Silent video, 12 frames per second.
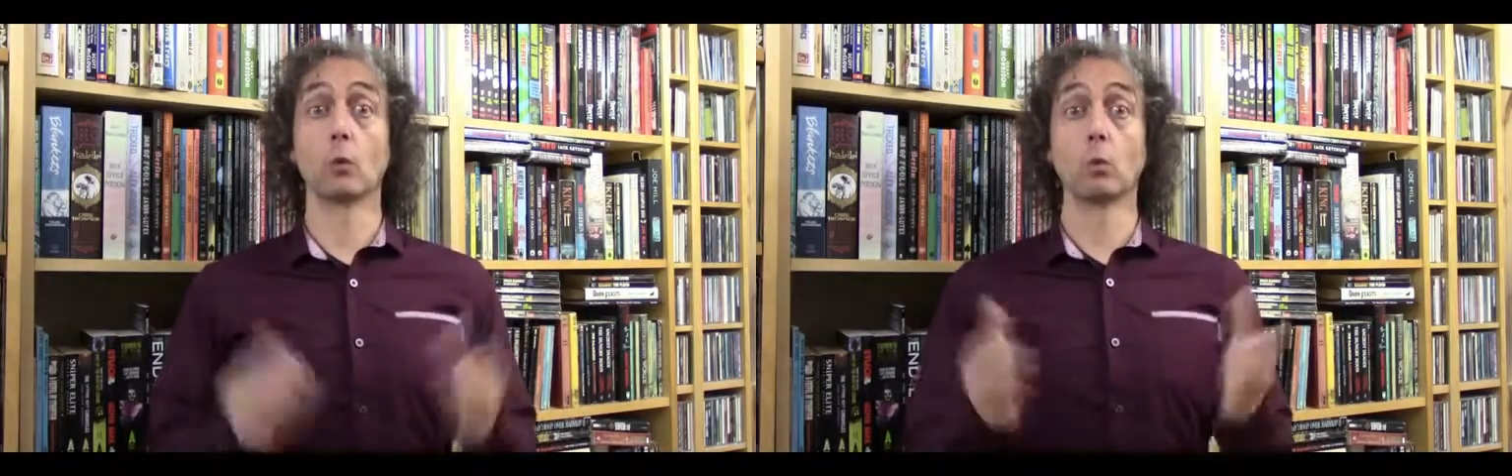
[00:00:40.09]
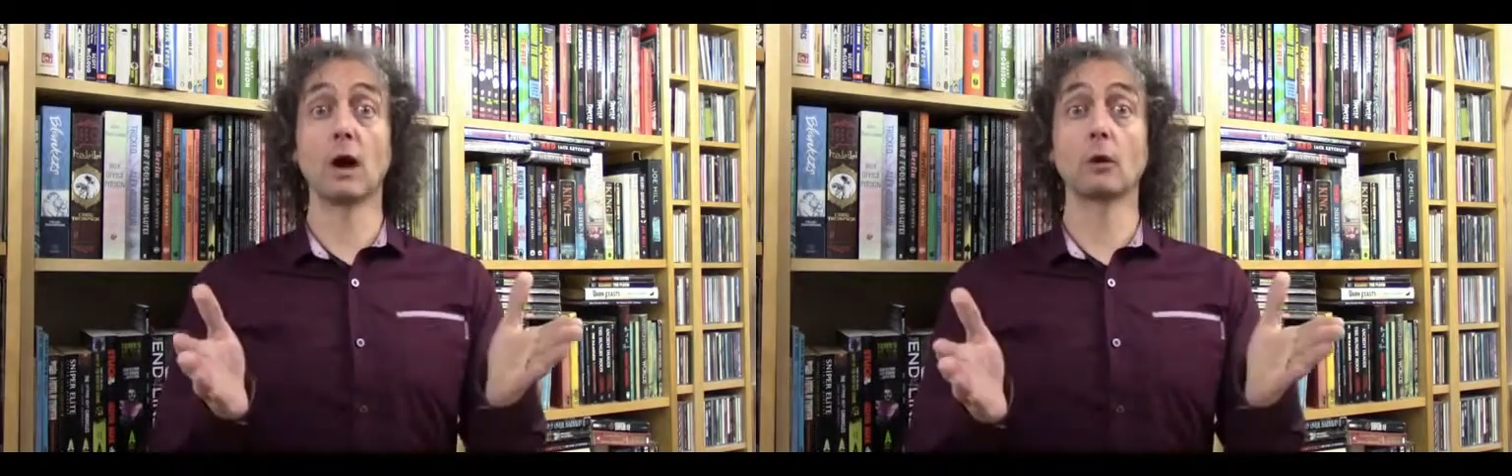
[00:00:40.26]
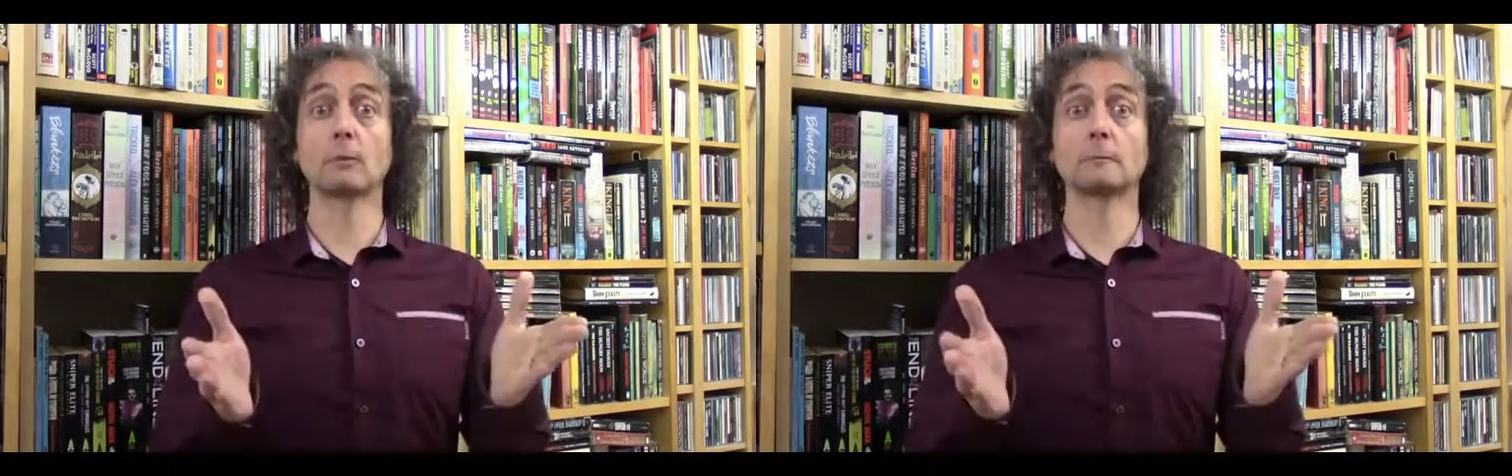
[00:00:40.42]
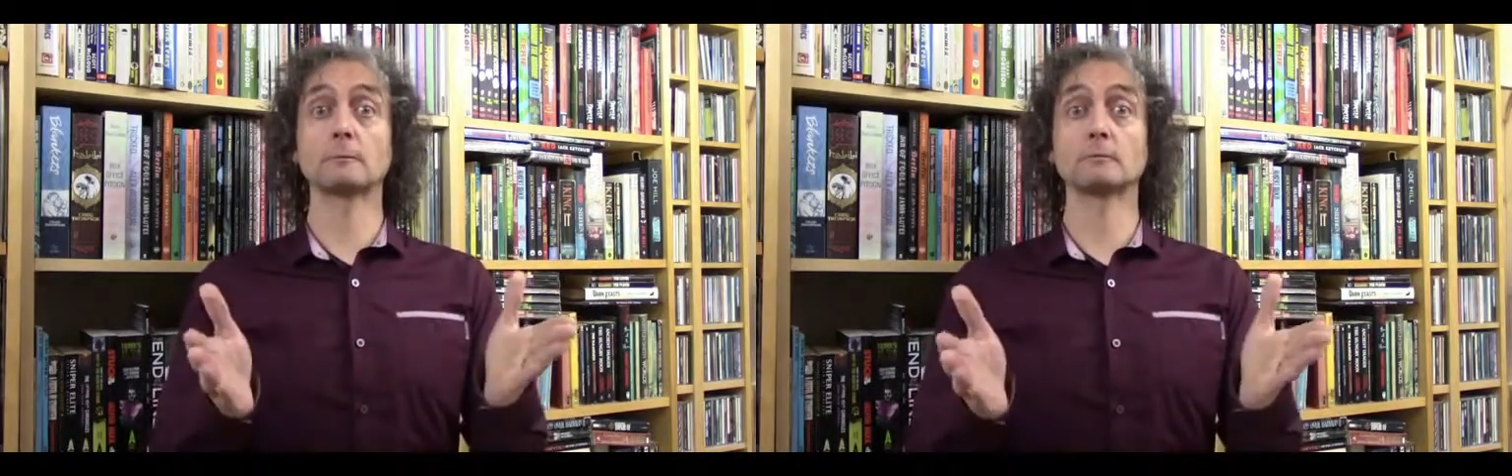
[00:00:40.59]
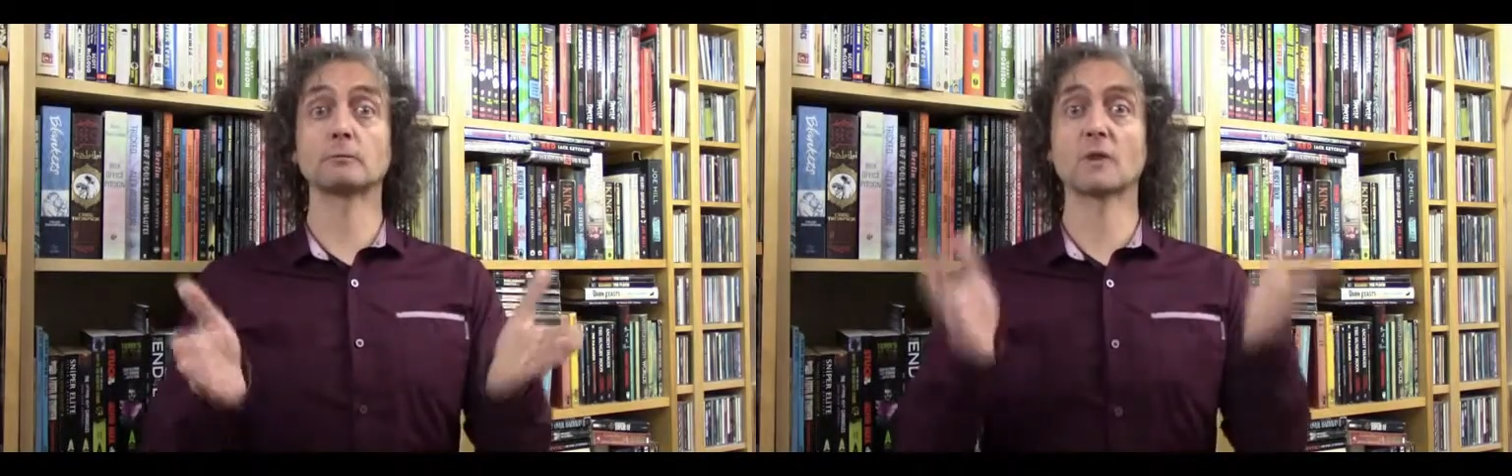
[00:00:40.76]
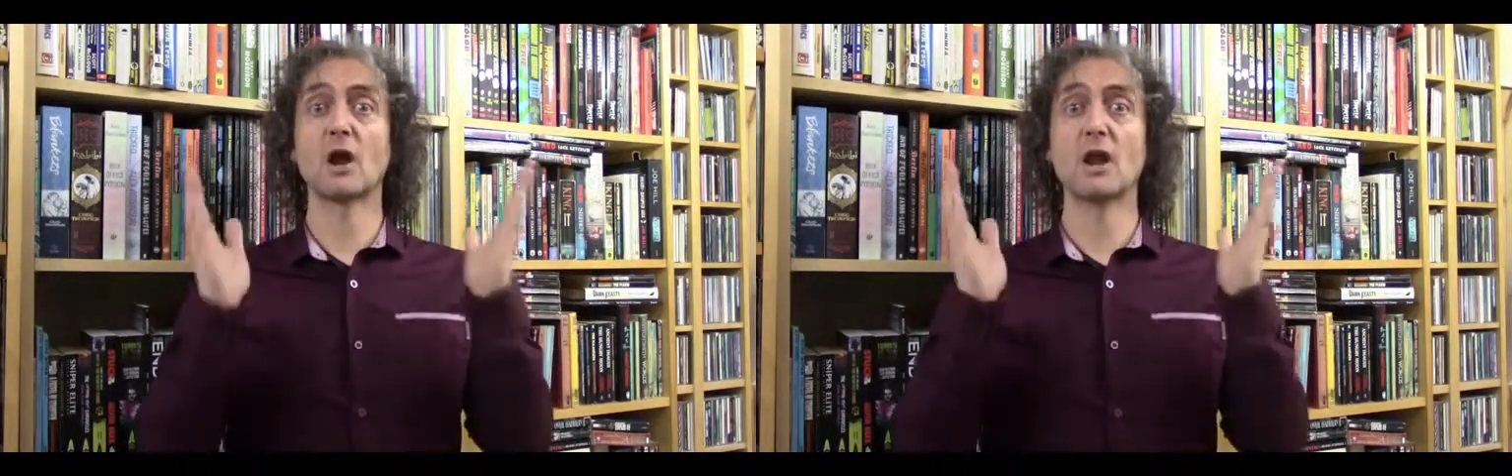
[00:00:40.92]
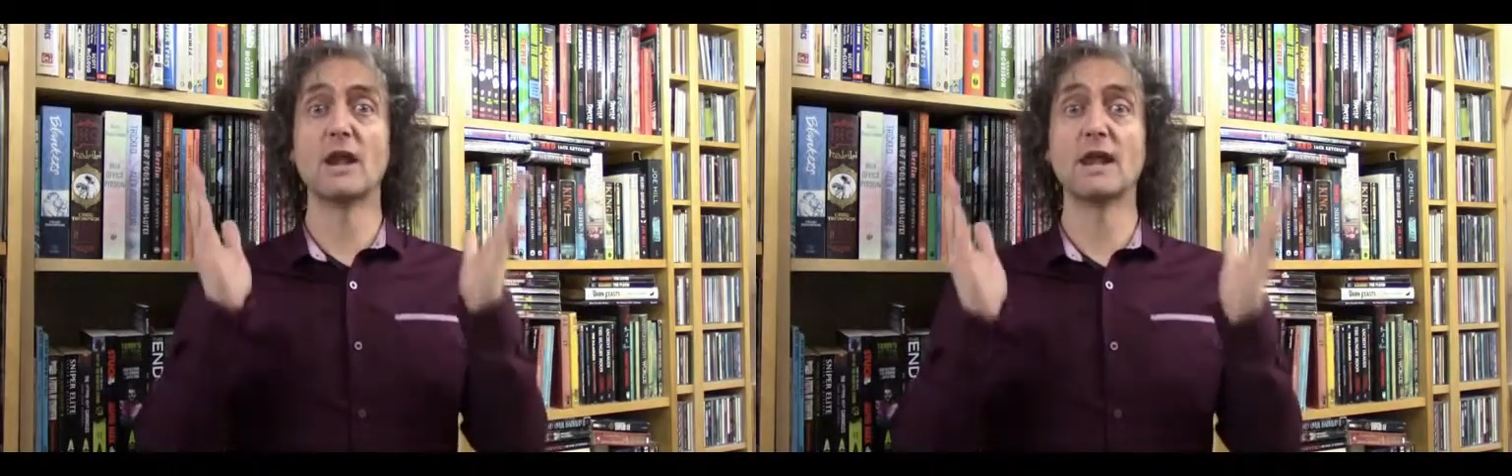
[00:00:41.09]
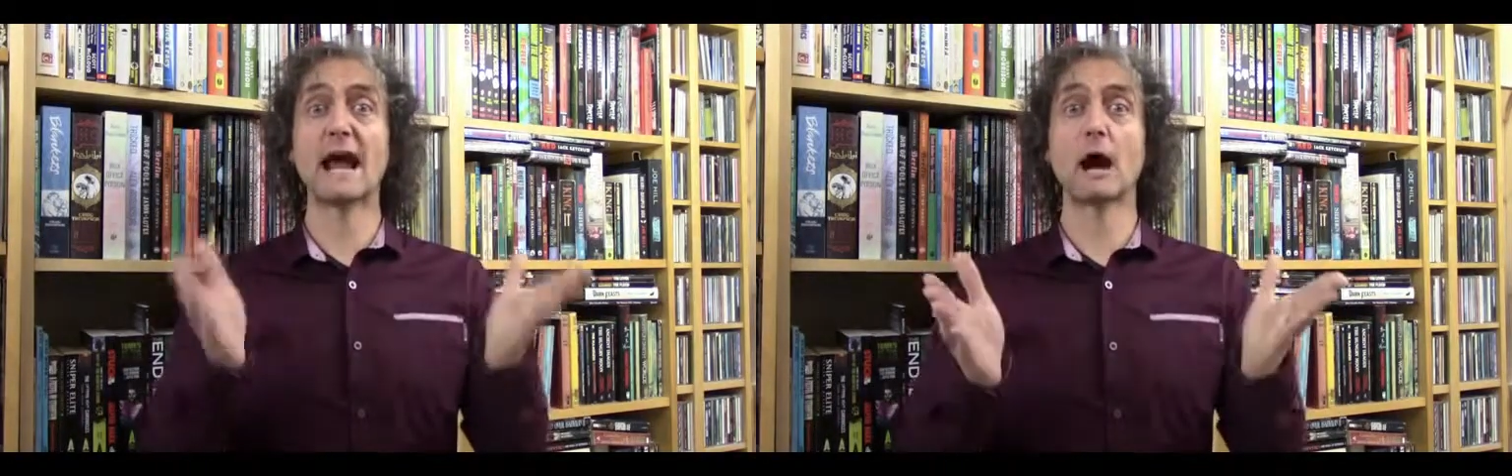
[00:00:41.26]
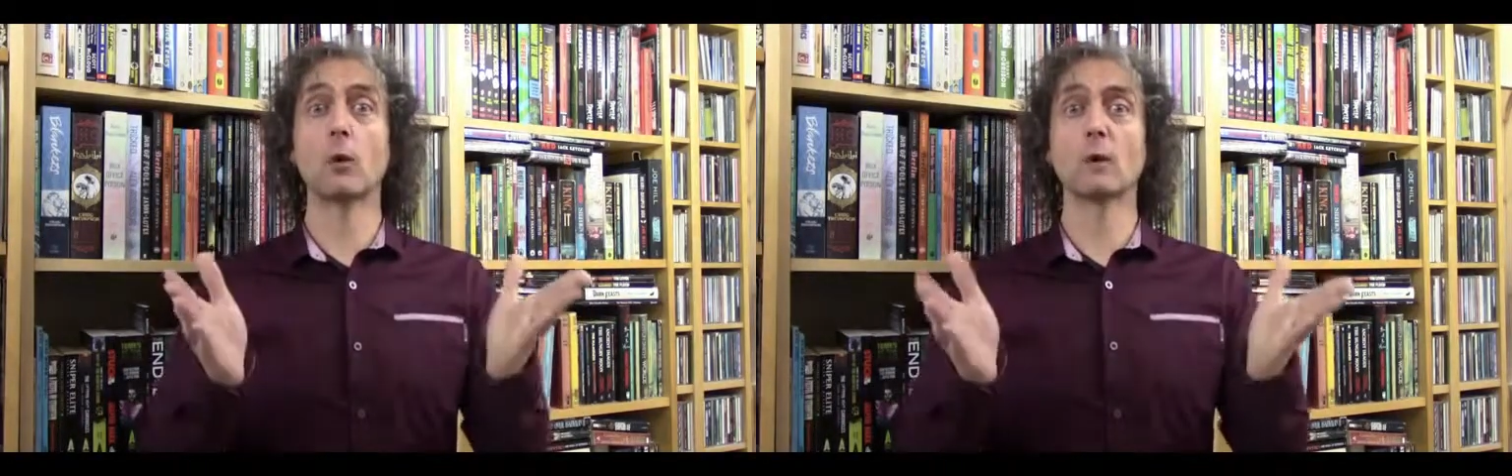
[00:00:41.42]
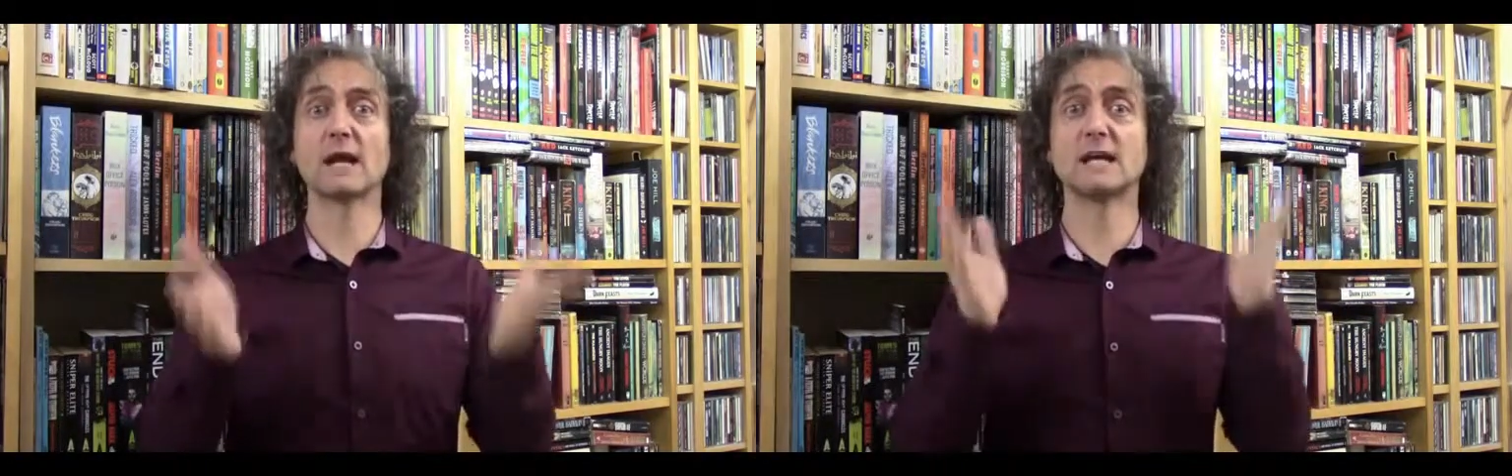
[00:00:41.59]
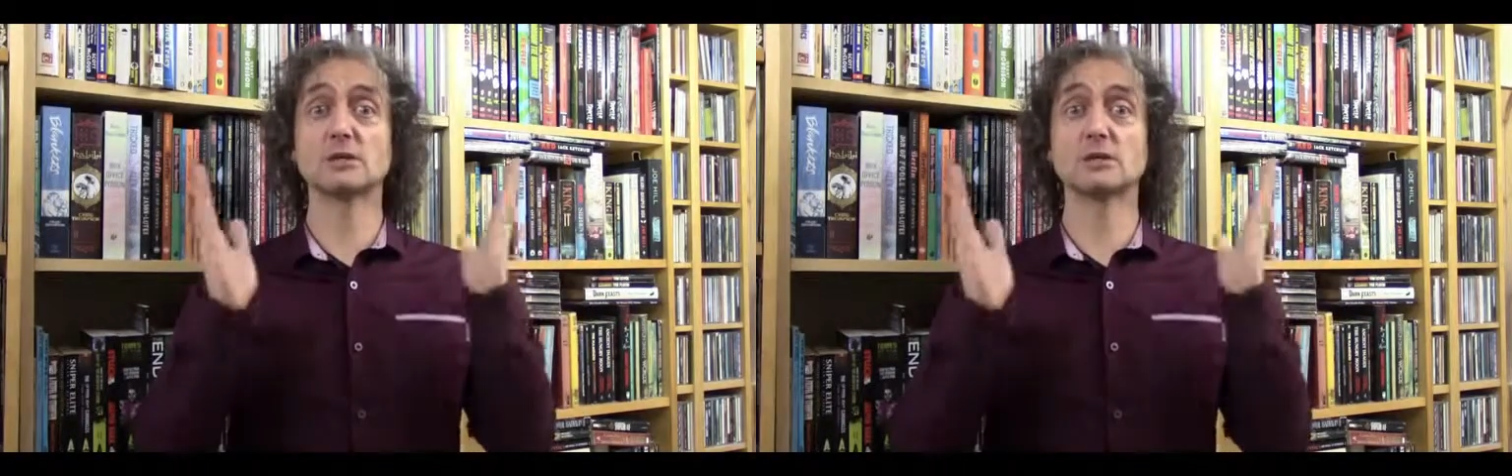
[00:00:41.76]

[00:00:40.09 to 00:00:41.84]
Well, now